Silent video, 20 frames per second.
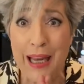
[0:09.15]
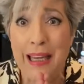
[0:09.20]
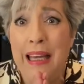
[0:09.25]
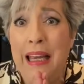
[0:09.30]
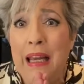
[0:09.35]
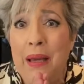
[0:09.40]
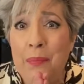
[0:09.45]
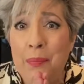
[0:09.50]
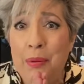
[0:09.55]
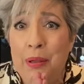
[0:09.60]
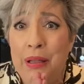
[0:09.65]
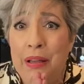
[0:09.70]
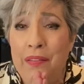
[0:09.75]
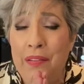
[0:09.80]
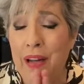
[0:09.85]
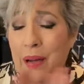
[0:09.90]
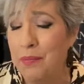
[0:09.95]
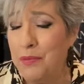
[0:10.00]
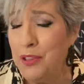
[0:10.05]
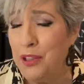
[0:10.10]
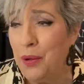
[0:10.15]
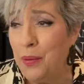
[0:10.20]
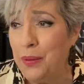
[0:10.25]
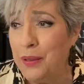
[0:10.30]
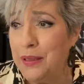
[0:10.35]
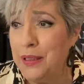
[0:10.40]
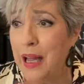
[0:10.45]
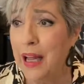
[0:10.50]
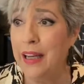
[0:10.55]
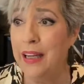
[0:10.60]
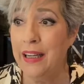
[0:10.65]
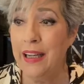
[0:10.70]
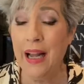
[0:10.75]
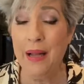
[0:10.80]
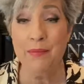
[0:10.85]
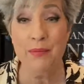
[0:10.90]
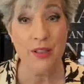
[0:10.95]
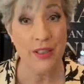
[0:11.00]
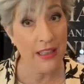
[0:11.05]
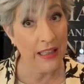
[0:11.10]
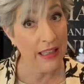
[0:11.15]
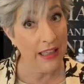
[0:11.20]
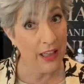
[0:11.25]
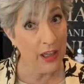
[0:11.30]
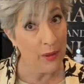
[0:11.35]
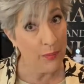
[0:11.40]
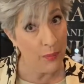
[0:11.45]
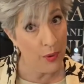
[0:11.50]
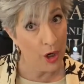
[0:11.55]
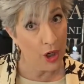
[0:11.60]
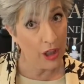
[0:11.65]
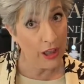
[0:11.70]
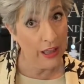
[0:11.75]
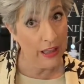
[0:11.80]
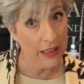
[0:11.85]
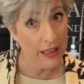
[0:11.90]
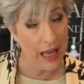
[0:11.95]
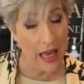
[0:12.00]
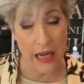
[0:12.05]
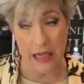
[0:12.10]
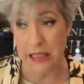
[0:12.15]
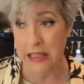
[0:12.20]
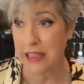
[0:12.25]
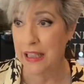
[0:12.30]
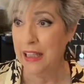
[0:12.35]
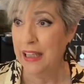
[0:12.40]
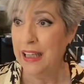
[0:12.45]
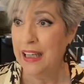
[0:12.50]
I can't believe it. I'm so excited. I'm singing in a parking lot